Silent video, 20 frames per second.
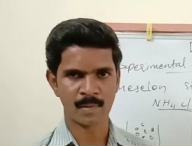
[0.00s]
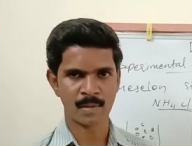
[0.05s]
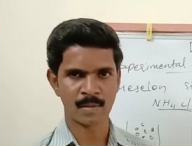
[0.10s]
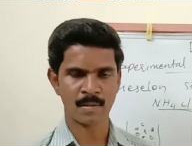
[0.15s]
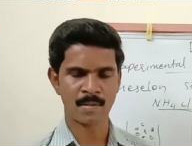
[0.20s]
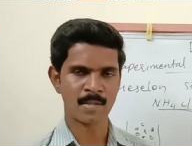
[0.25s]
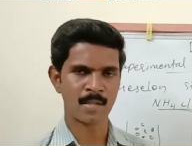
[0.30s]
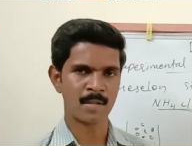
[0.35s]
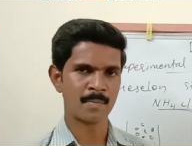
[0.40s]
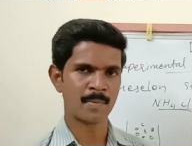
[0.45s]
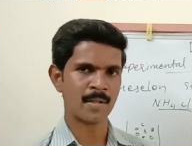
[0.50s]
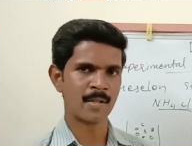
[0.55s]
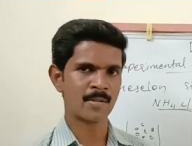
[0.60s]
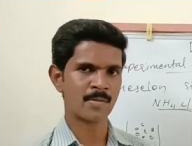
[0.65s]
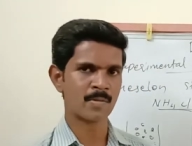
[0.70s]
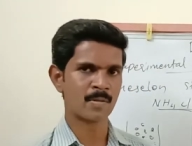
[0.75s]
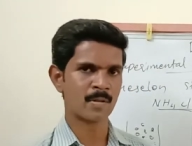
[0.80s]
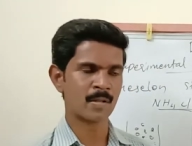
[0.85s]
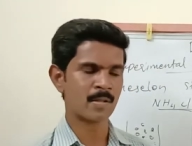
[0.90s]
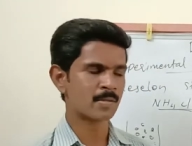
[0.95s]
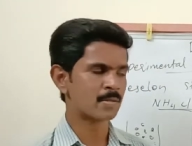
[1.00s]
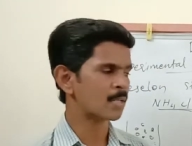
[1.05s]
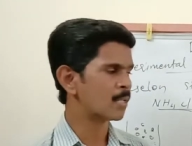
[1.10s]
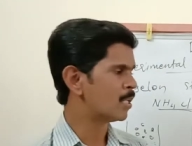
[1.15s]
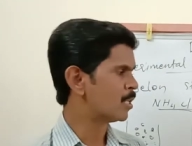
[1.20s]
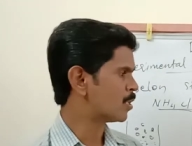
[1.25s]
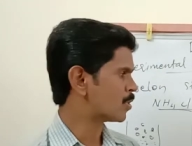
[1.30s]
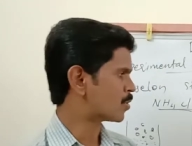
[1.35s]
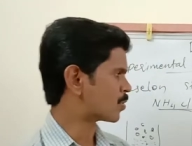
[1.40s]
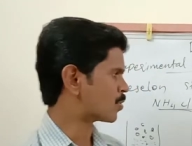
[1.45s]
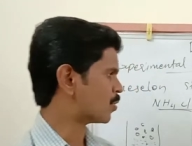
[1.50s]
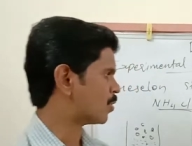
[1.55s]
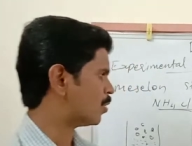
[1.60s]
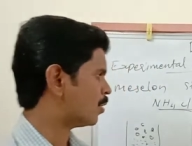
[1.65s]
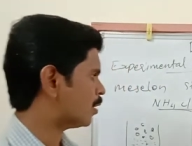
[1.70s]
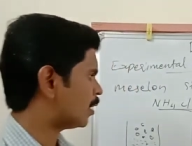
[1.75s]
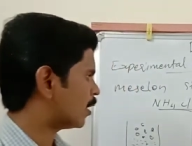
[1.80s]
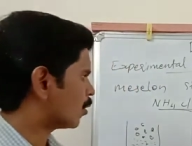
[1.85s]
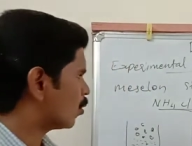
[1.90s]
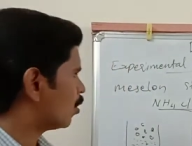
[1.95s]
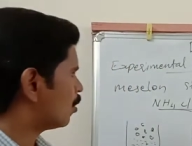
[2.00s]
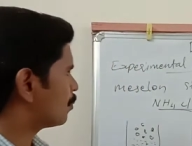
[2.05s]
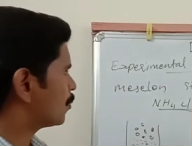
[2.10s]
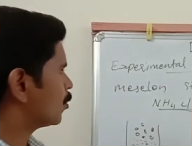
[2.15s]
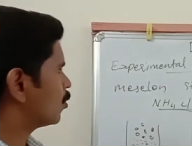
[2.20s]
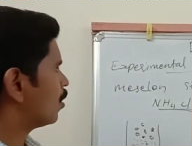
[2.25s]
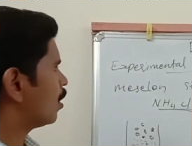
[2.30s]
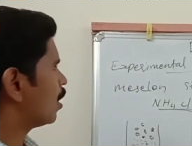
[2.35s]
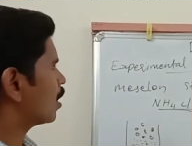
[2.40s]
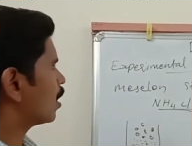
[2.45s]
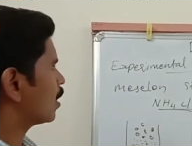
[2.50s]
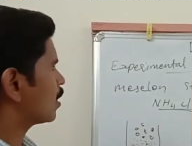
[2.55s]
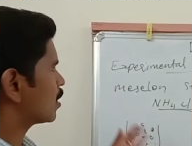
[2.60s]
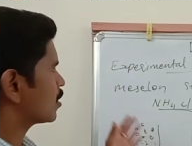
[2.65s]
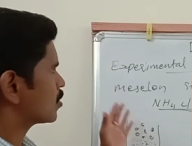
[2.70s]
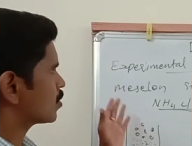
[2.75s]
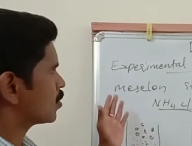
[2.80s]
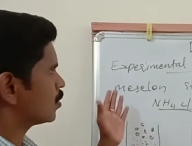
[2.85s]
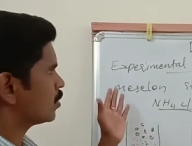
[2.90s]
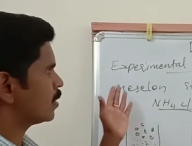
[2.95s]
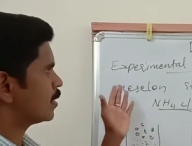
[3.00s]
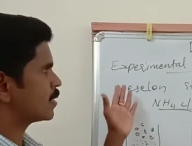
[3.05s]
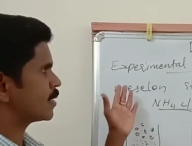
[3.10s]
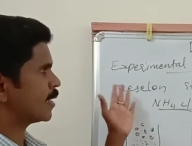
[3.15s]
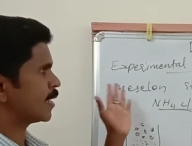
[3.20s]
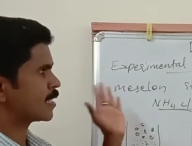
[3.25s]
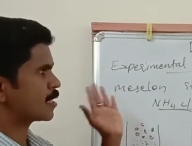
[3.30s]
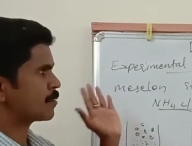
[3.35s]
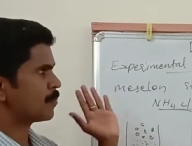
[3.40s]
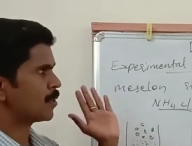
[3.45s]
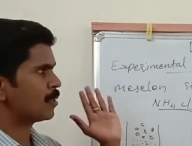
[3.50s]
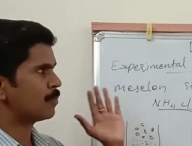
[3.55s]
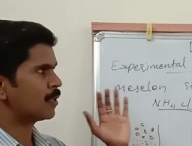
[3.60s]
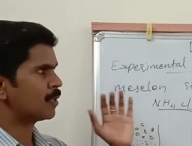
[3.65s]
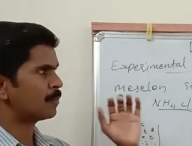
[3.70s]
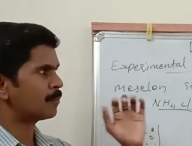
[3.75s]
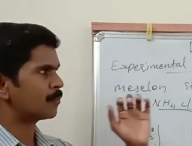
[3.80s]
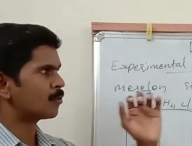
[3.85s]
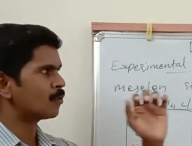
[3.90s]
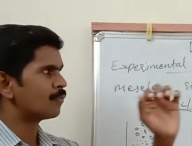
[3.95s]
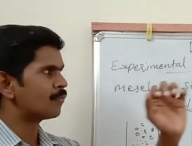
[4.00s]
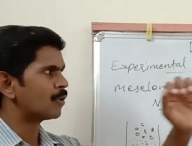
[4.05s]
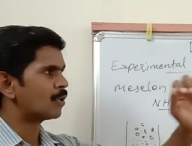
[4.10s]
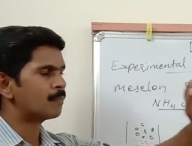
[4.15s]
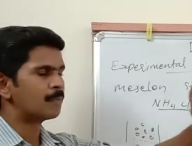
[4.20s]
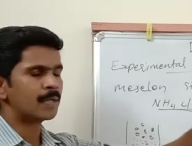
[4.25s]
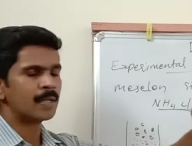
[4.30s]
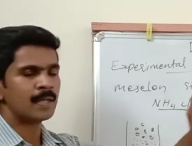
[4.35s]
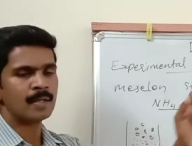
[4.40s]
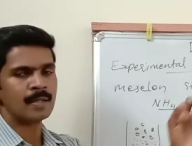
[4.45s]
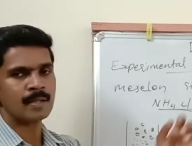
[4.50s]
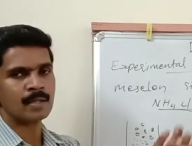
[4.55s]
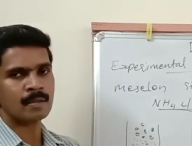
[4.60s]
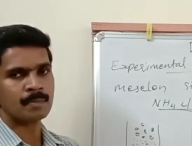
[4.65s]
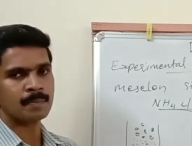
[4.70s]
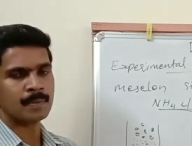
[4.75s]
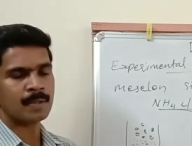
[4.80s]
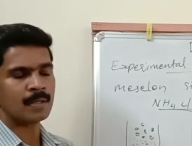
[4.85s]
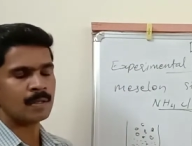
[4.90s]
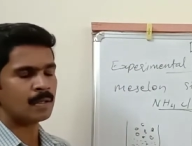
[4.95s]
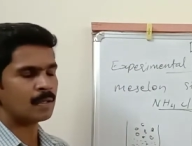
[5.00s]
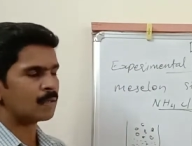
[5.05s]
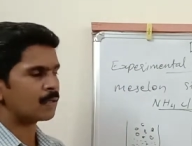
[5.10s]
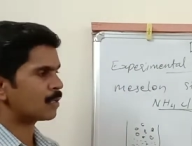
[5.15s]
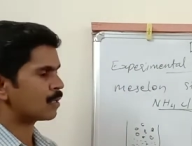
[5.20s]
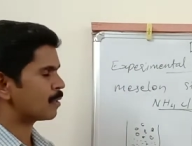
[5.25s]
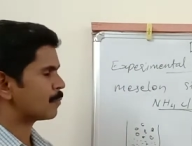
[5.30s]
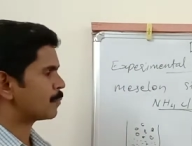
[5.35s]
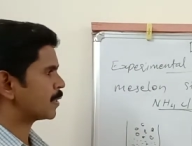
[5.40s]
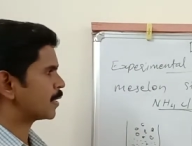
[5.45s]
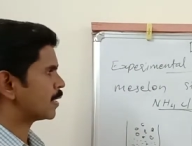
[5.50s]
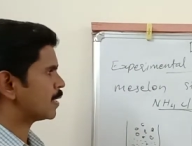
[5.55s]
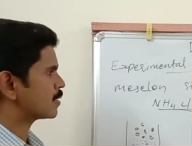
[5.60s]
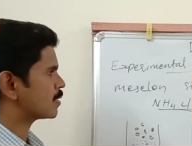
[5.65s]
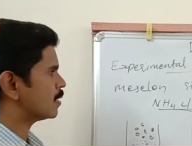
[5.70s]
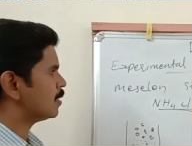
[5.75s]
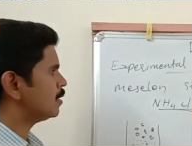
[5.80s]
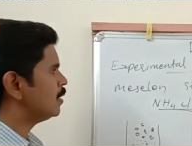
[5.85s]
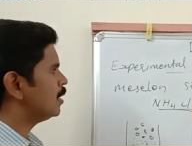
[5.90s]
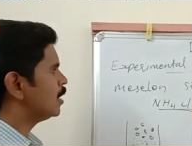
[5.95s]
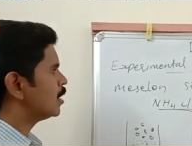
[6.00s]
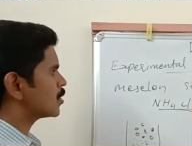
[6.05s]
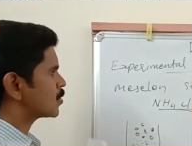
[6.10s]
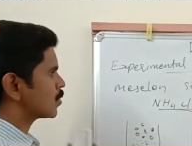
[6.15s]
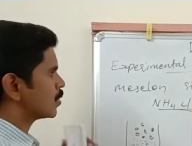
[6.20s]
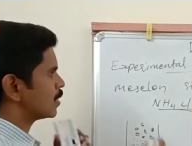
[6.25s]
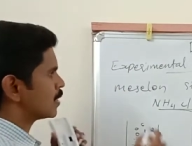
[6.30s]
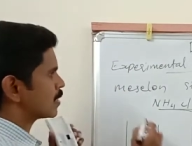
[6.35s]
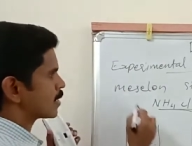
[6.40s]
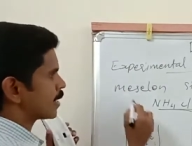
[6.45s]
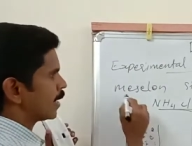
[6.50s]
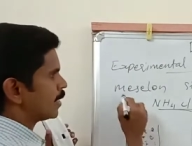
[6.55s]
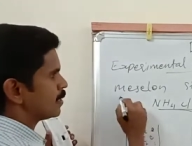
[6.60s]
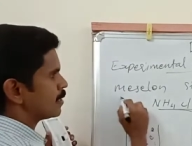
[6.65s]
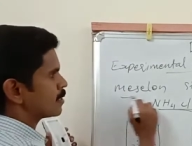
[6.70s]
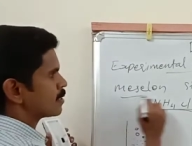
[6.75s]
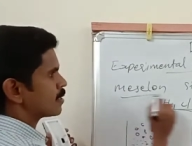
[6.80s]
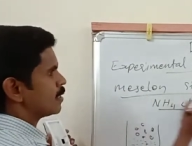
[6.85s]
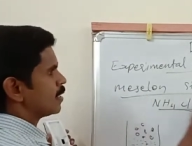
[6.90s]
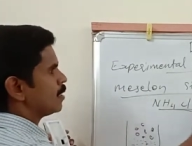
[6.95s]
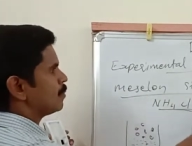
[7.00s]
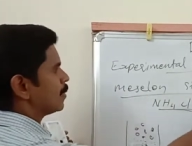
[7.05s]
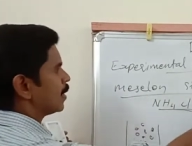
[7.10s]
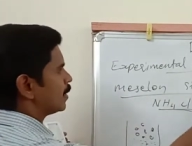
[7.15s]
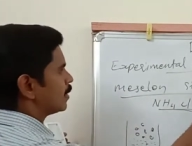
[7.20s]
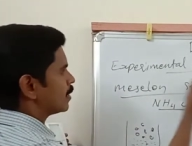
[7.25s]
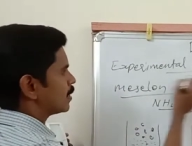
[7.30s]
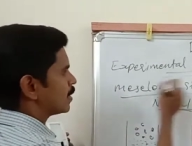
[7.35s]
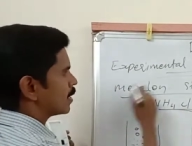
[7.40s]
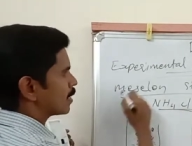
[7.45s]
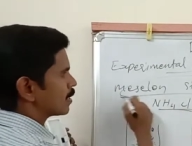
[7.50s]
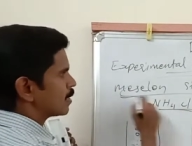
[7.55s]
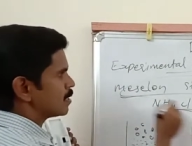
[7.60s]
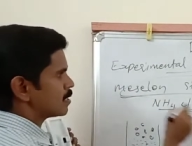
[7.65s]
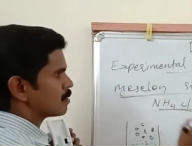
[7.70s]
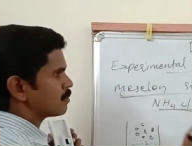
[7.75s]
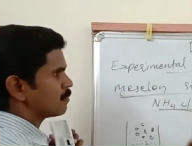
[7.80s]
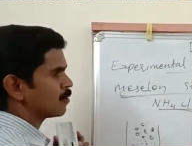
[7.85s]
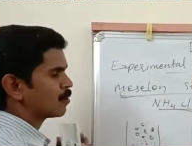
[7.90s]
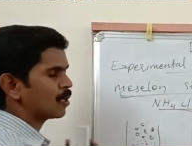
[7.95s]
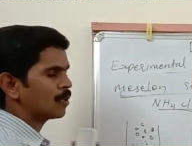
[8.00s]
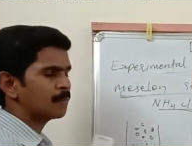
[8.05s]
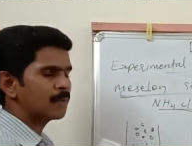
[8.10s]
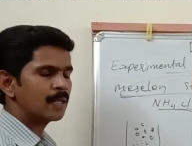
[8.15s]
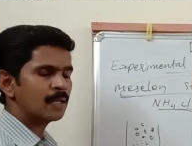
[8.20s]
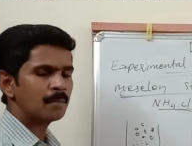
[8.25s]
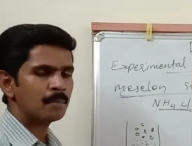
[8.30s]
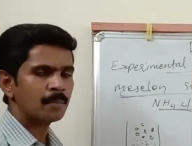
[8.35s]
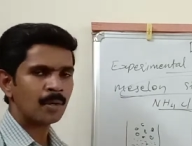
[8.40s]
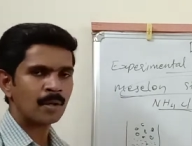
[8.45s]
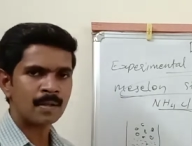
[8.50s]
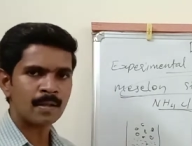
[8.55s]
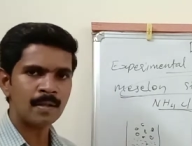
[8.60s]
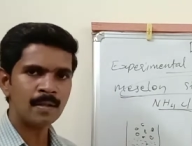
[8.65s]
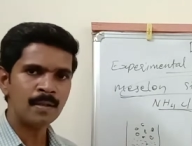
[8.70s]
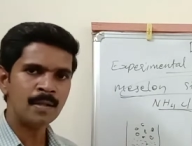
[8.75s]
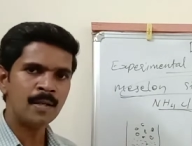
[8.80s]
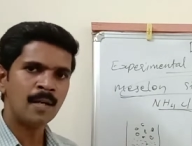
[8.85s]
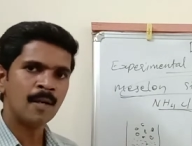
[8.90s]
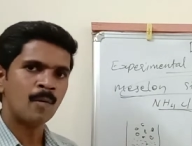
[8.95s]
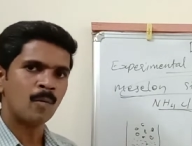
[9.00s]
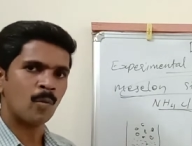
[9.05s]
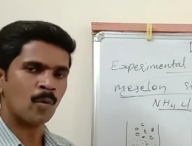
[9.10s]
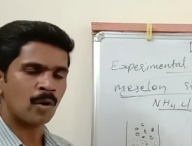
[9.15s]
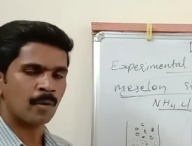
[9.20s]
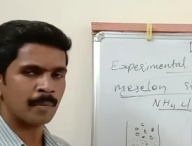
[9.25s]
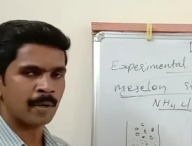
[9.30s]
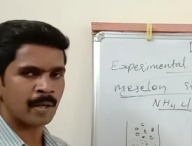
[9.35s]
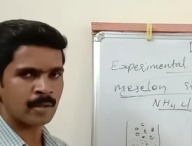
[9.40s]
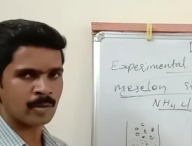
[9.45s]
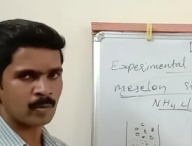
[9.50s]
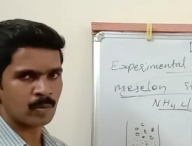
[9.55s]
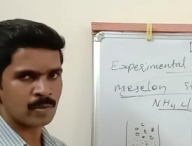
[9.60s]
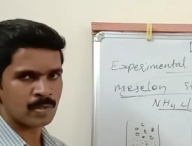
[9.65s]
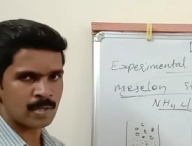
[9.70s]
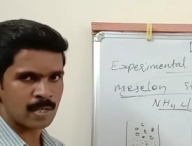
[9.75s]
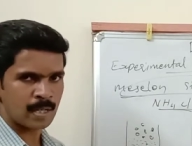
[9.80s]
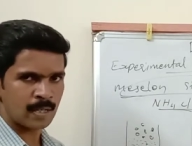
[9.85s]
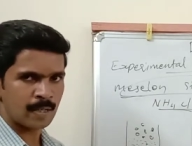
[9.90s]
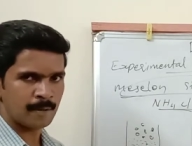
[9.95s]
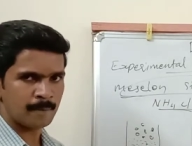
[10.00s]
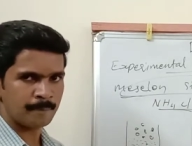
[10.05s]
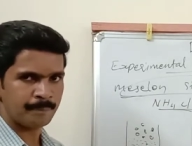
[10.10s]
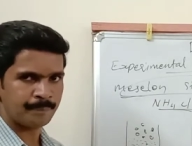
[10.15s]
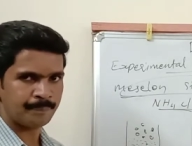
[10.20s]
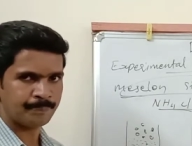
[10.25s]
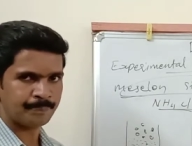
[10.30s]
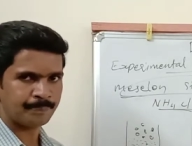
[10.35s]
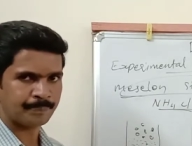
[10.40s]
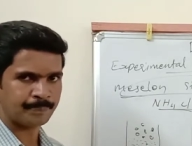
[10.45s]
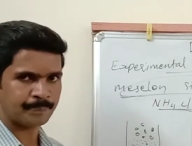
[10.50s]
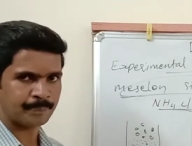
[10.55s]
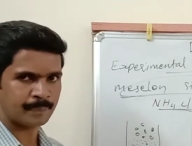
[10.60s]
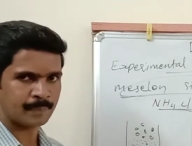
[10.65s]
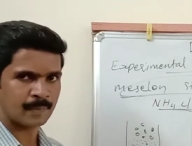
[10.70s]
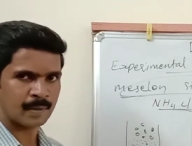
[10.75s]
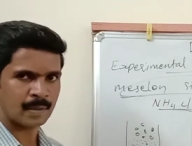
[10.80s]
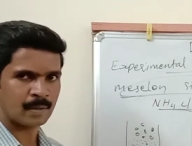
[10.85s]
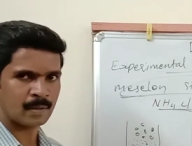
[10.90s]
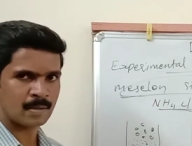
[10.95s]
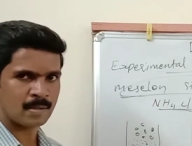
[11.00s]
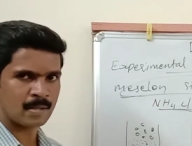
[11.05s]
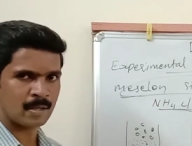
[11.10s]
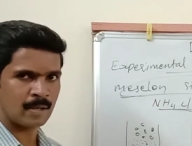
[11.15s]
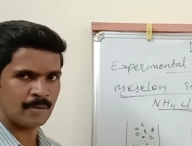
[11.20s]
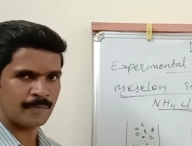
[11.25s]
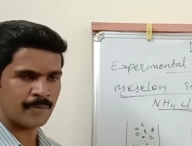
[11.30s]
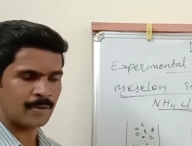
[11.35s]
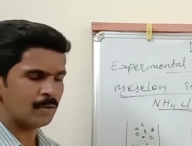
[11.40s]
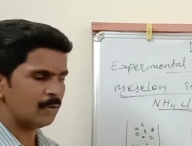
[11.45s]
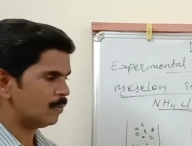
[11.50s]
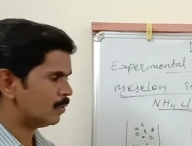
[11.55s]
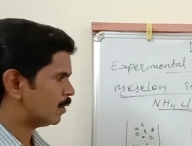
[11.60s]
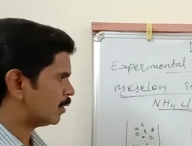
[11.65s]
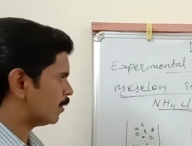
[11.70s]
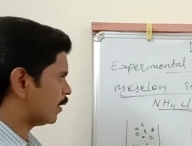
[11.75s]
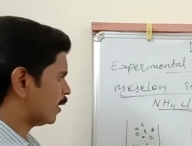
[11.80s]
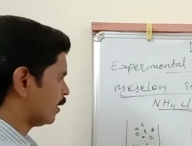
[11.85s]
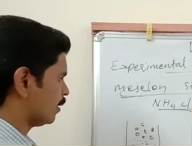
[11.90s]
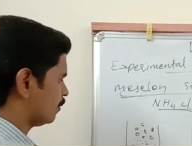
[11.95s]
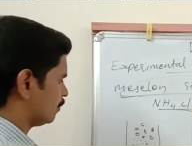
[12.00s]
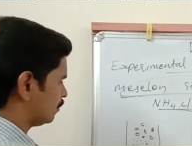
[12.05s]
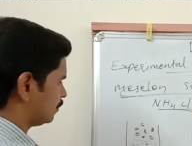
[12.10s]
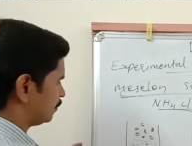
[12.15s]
Understand my dear students? So I hope you are understood this experiment proof of DNA replication. So the scientist name and the year is one of the important 1 mark question. Understand a few? Then.